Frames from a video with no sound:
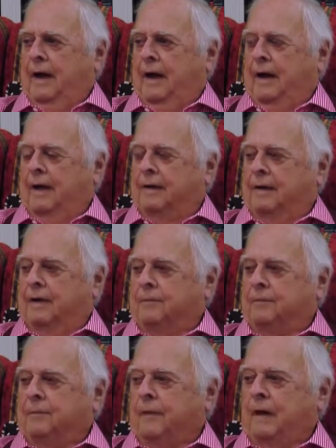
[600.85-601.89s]
and
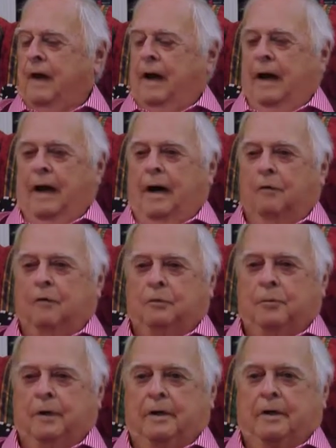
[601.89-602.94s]
um, I was
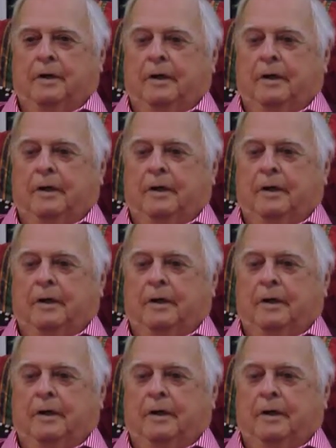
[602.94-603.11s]
picked